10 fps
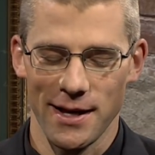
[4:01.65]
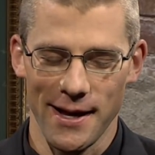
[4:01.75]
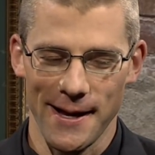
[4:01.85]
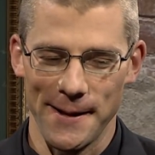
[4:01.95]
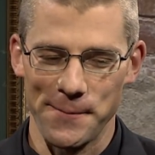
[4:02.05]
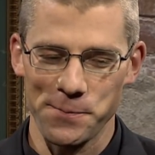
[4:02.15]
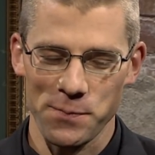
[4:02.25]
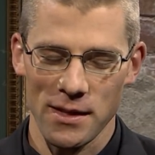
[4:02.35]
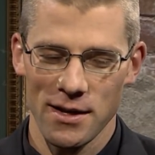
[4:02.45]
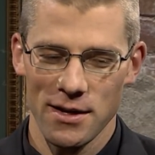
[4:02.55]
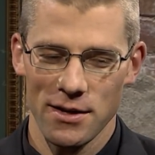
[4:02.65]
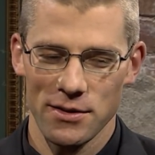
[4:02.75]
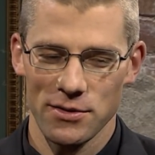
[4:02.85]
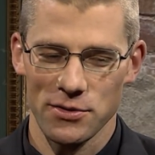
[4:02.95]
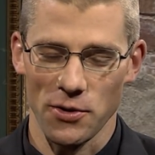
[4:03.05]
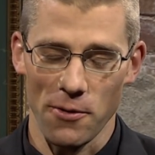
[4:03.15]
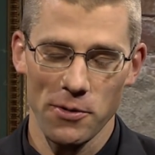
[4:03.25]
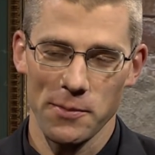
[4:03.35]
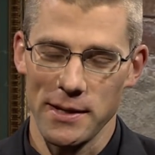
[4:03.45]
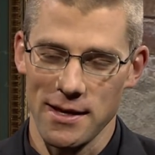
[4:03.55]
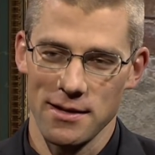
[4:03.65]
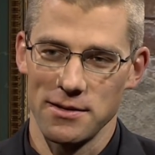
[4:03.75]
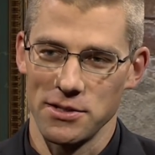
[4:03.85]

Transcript: Um, so I really began